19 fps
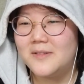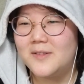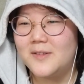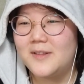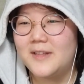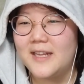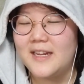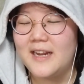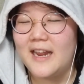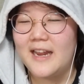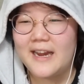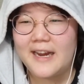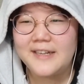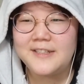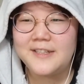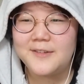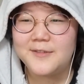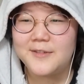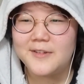to think I
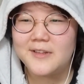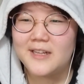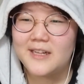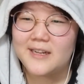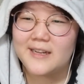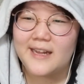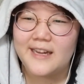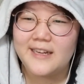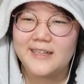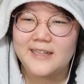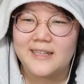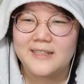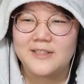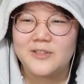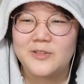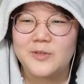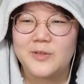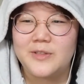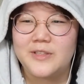actually really like
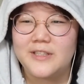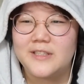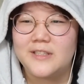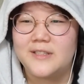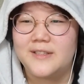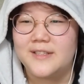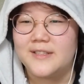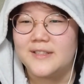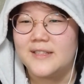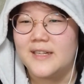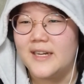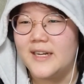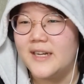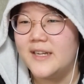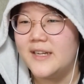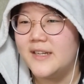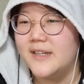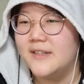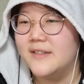Kazutora's
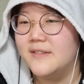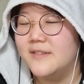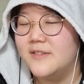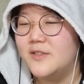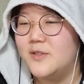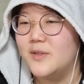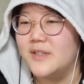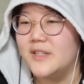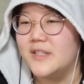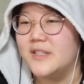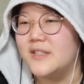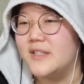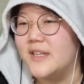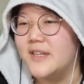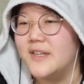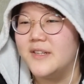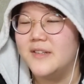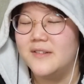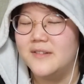design to an
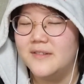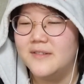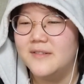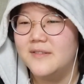extent.